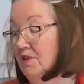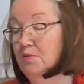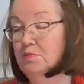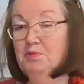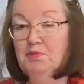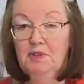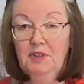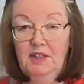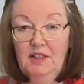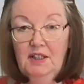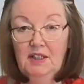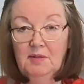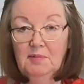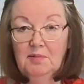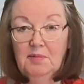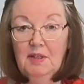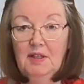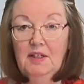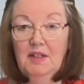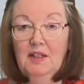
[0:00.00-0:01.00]
to preheat
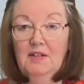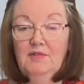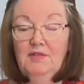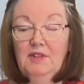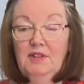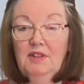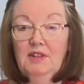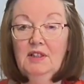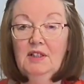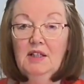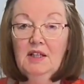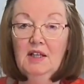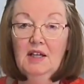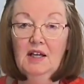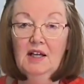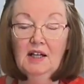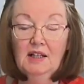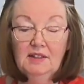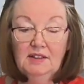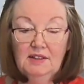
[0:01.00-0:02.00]
my oven
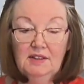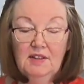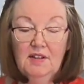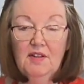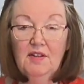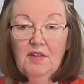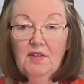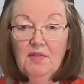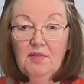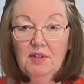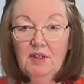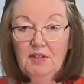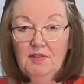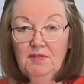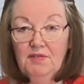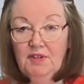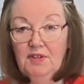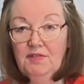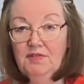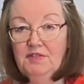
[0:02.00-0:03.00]
at
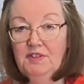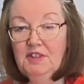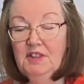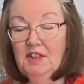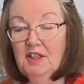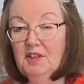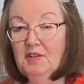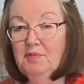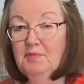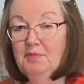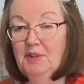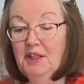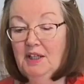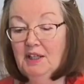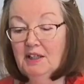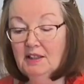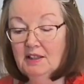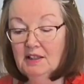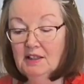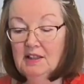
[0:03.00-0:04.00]
350 on
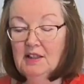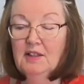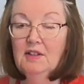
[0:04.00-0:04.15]
bake.